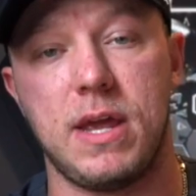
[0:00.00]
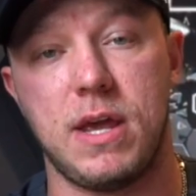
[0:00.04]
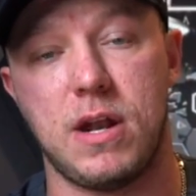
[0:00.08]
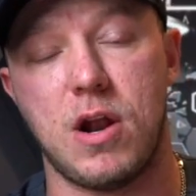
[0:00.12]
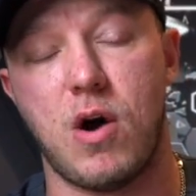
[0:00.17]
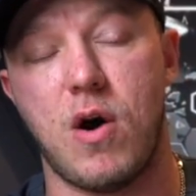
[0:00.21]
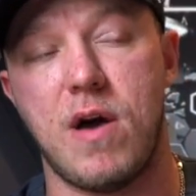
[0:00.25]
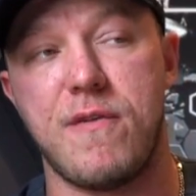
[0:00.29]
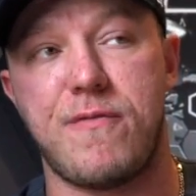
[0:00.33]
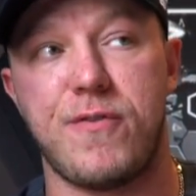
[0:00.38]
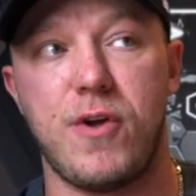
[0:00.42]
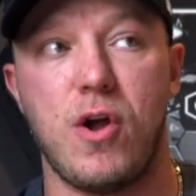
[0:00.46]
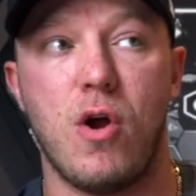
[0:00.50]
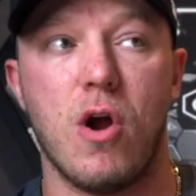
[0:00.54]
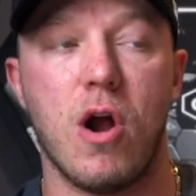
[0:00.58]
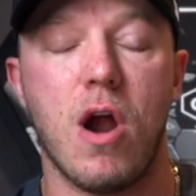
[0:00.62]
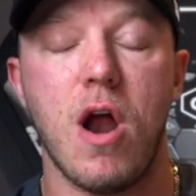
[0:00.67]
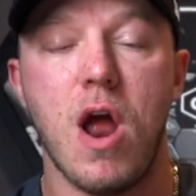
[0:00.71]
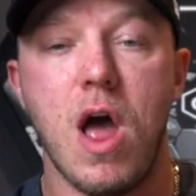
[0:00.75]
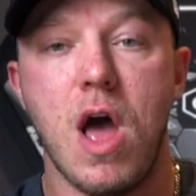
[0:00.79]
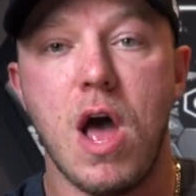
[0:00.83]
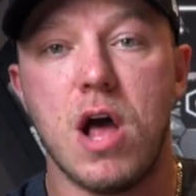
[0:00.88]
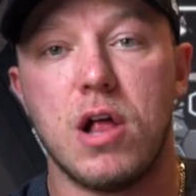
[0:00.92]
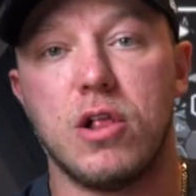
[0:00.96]
If
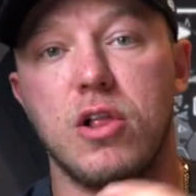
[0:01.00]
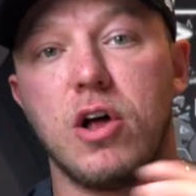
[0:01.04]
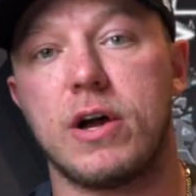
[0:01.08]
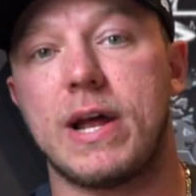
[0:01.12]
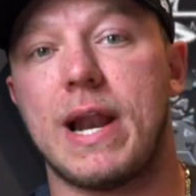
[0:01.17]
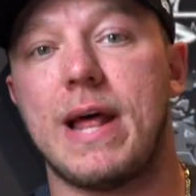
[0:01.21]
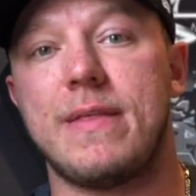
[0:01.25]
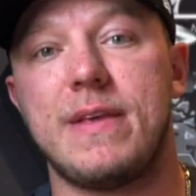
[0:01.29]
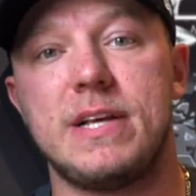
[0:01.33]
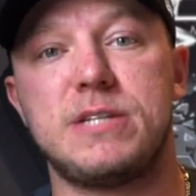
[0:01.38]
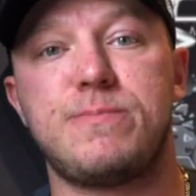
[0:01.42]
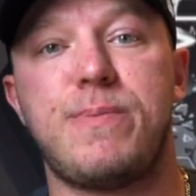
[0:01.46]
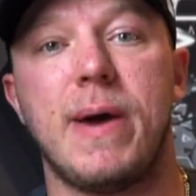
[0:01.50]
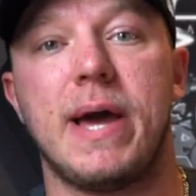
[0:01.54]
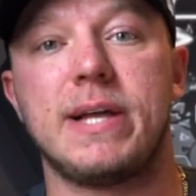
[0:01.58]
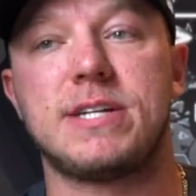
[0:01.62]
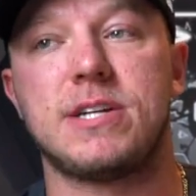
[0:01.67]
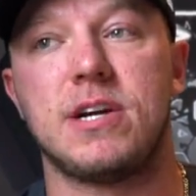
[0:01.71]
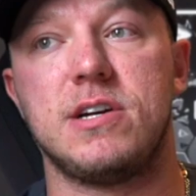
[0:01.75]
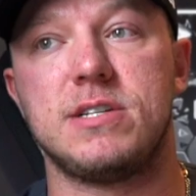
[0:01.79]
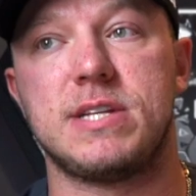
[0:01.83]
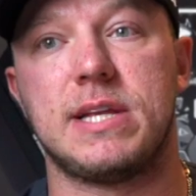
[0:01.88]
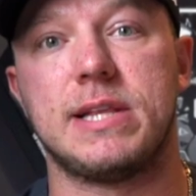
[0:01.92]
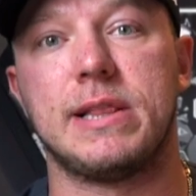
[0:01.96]
you're looking at these
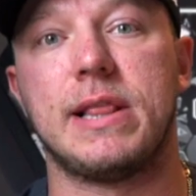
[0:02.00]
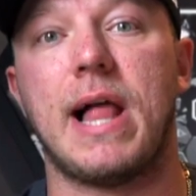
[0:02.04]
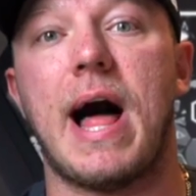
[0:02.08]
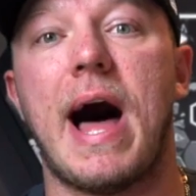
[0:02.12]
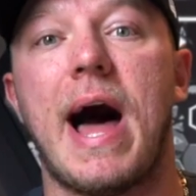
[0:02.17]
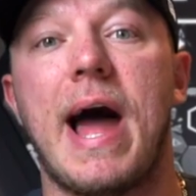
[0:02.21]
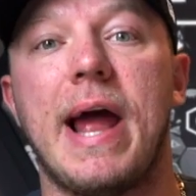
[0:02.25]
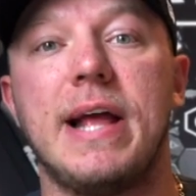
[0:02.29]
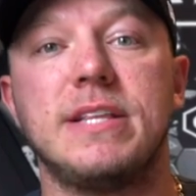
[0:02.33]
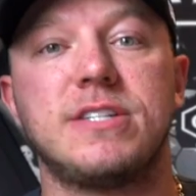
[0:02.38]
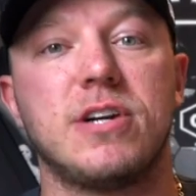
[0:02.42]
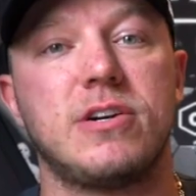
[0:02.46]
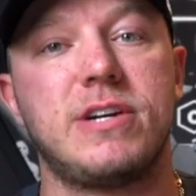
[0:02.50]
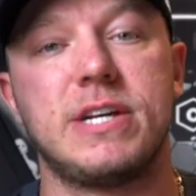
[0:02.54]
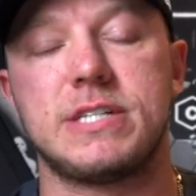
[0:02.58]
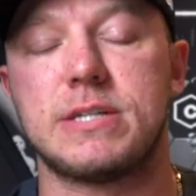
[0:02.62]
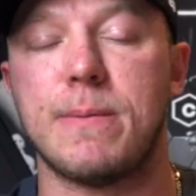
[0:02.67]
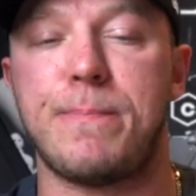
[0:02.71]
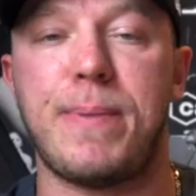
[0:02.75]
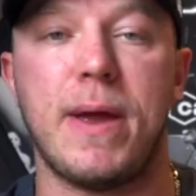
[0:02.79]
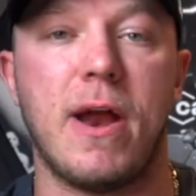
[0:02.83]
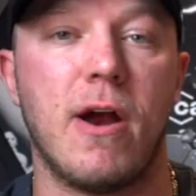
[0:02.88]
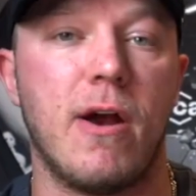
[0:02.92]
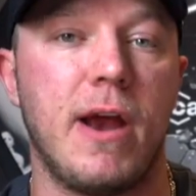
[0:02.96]
pictures and lines are
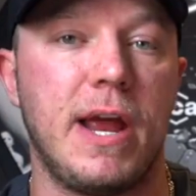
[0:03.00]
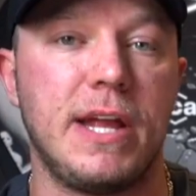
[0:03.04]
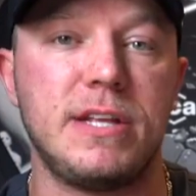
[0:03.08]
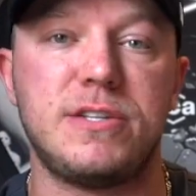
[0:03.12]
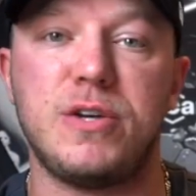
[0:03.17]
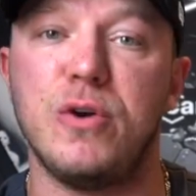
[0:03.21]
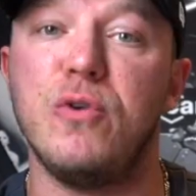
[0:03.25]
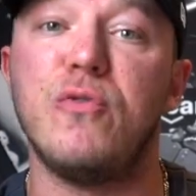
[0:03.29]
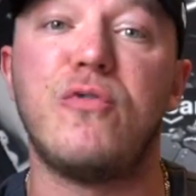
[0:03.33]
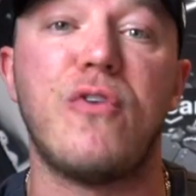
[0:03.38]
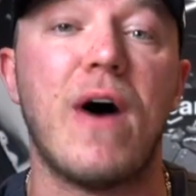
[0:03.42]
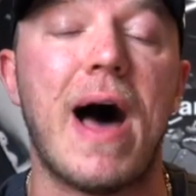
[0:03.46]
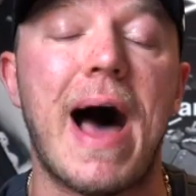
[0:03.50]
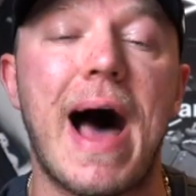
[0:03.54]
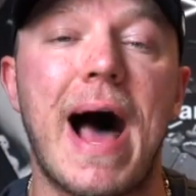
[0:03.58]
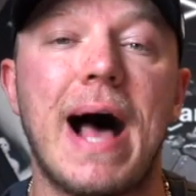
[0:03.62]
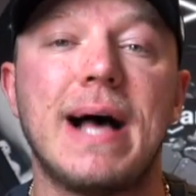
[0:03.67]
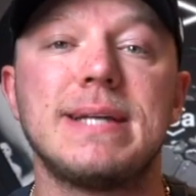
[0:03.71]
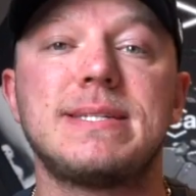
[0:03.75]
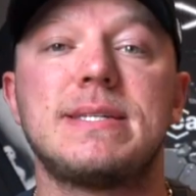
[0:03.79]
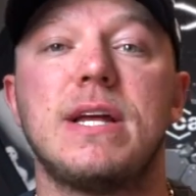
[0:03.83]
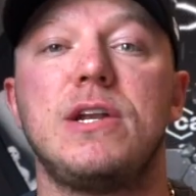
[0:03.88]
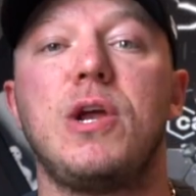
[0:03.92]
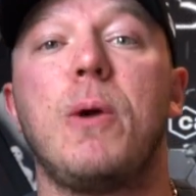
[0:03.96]
disappearing too
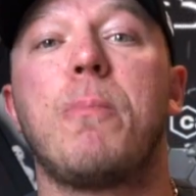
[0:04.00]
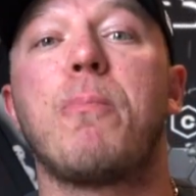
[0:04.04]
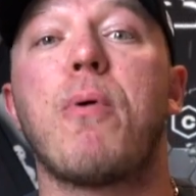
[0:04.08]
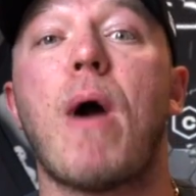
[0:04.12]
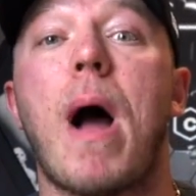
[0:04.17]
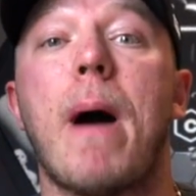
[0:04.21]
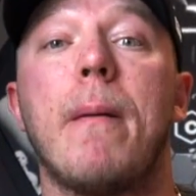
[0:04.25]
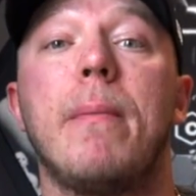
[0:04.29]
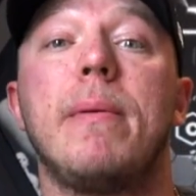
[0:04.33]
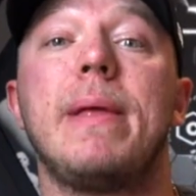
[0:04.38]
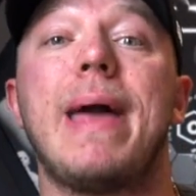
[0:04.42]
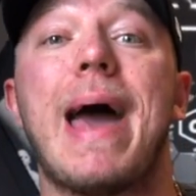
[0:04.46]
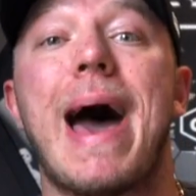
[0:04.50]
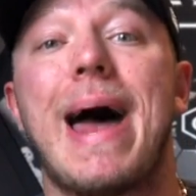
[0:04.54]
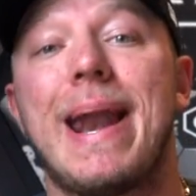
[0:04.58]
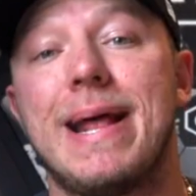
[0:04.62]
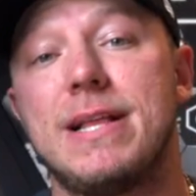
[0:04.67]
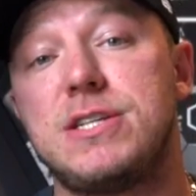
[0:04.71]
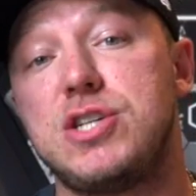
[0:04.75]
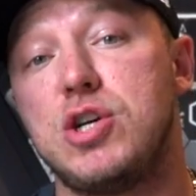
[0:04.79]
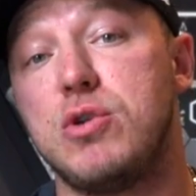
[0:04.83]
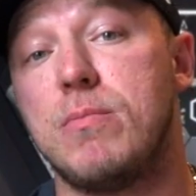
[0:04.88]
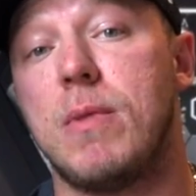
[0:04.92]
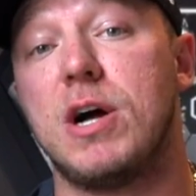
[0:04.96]
fast, then you probably
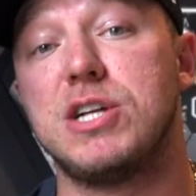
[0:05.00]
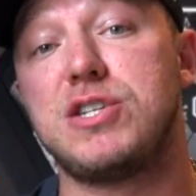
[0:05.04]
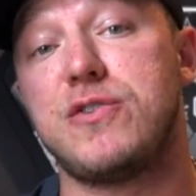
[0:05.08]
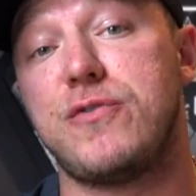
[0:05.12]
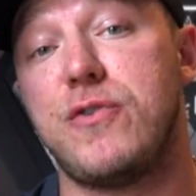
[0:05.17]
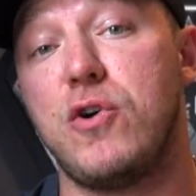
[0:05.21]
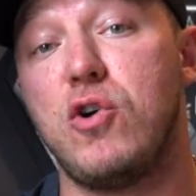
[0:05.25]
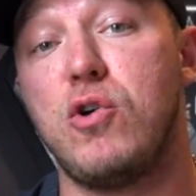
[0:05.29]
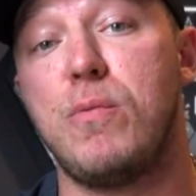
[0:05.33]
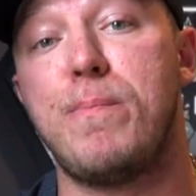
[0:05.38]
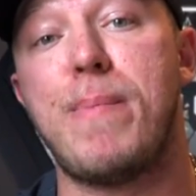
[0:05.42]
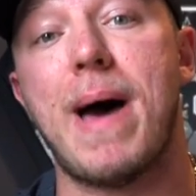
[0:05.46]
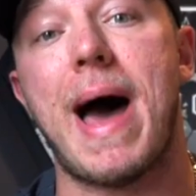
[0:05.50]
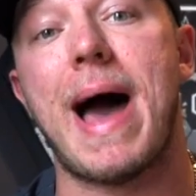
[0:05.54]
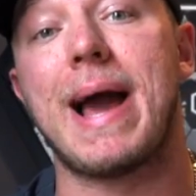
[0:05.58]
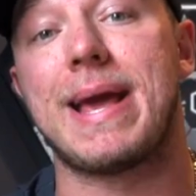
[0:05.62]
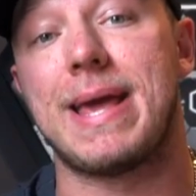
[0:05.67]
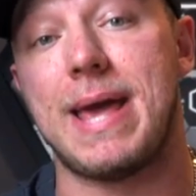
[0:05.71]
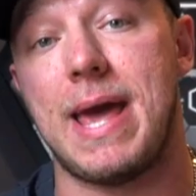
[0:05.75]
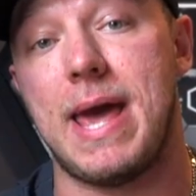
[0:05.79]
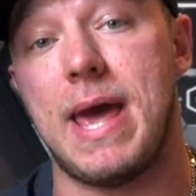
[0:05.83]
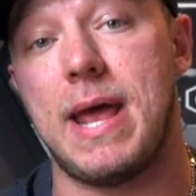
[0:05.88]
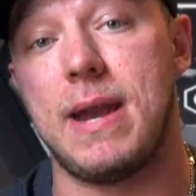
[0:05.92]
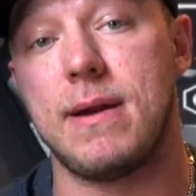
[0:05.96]
added too much food
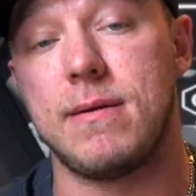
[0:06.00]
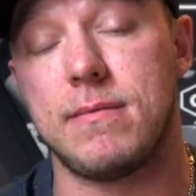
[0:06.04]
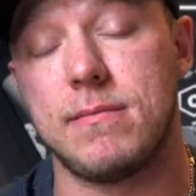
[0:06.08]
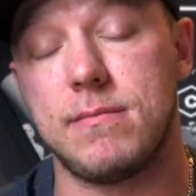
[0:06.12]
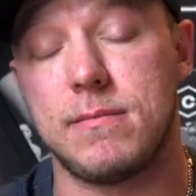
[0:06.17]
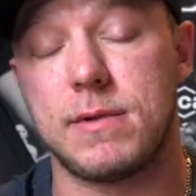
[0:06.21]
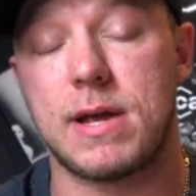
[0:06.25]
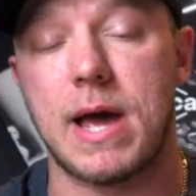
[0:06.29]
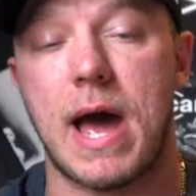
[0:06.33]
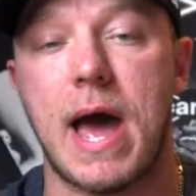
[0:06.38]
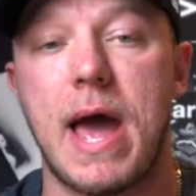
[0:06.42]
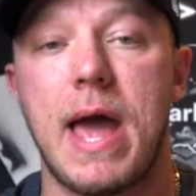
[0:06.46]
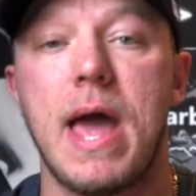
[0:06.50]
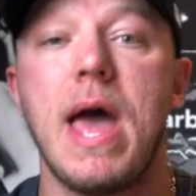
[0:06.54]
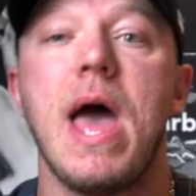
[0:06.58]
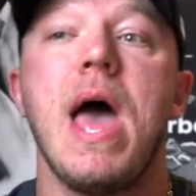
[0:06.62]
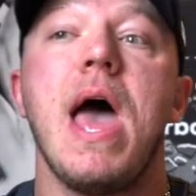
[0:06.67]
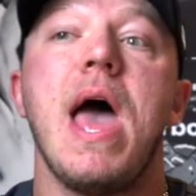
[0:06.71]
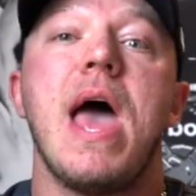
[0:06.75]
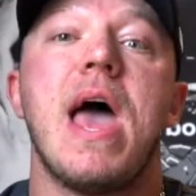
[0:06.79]
back in. Okay.